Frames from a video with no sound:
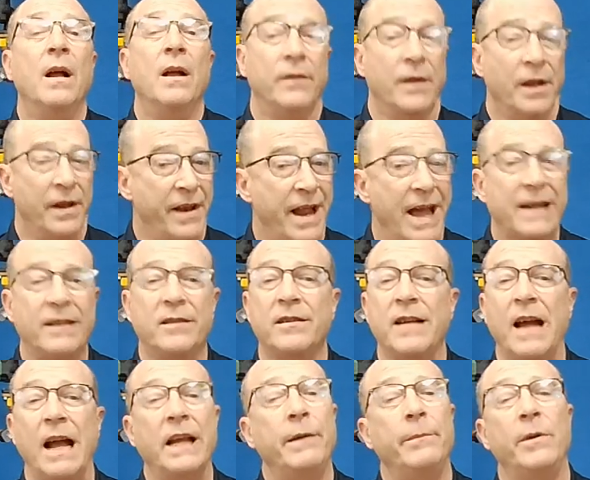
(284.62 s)
The next
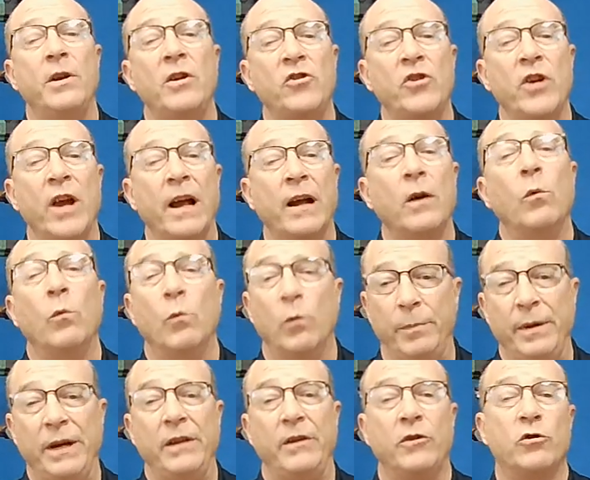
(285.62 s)
item to check will
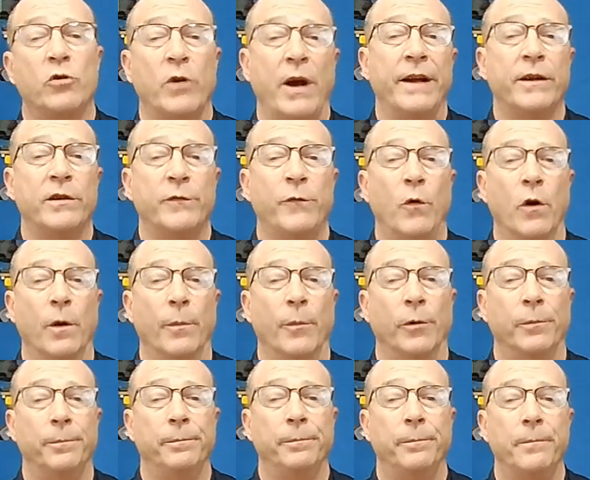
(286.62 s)
be the transformer.
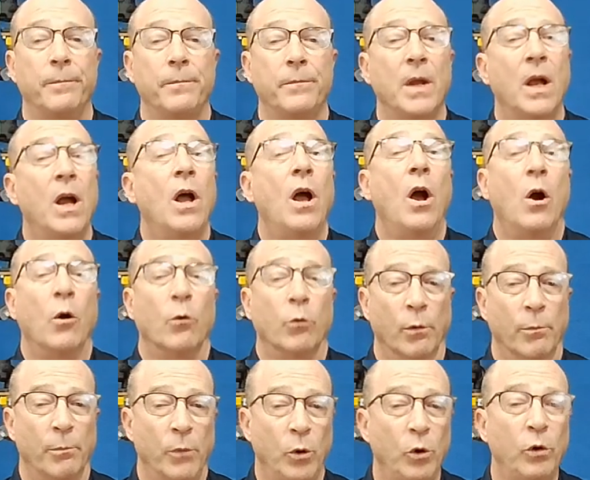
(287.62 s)

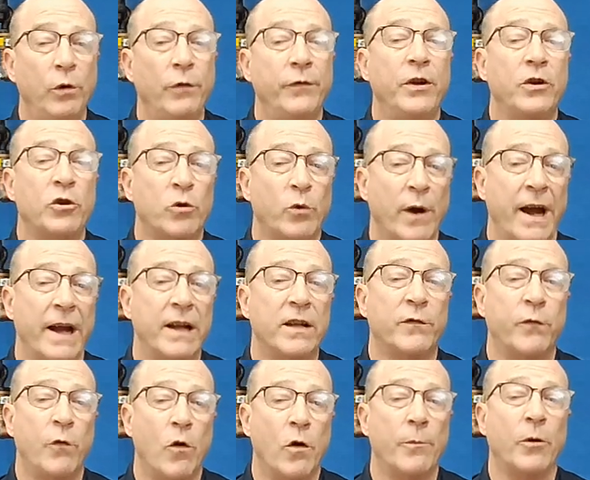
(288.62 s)
Remove the
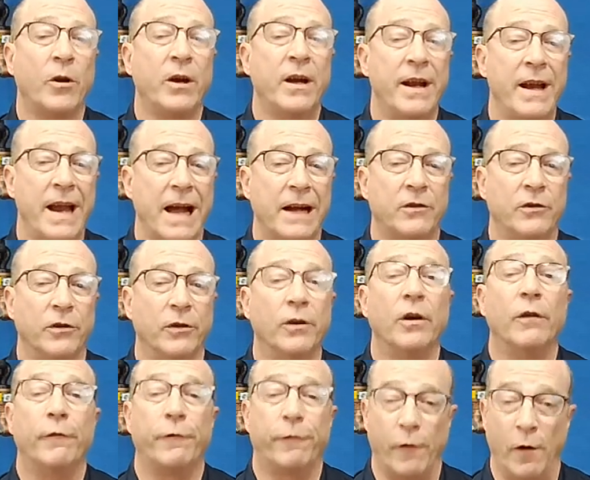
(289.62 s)
transformer connector
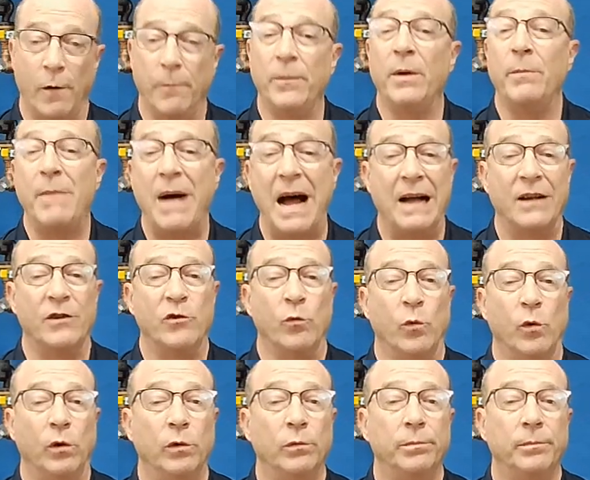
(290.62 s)
from the
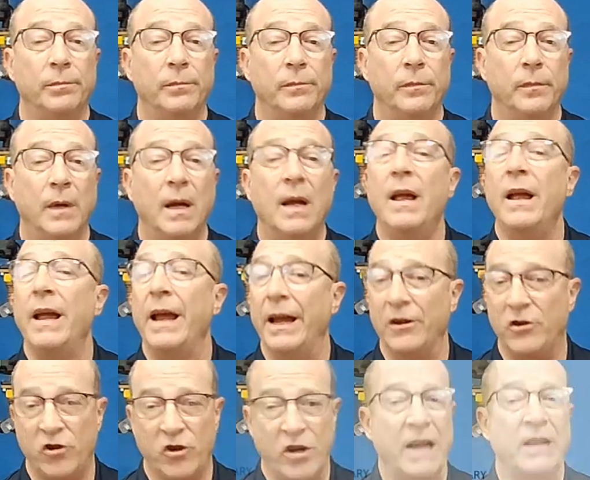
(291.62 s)
module and
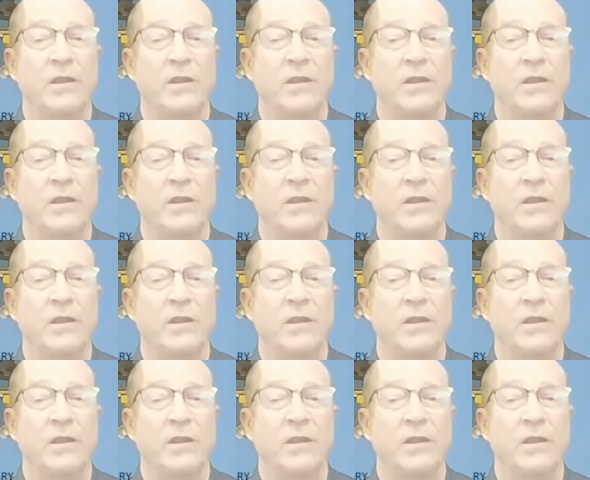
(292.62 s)
check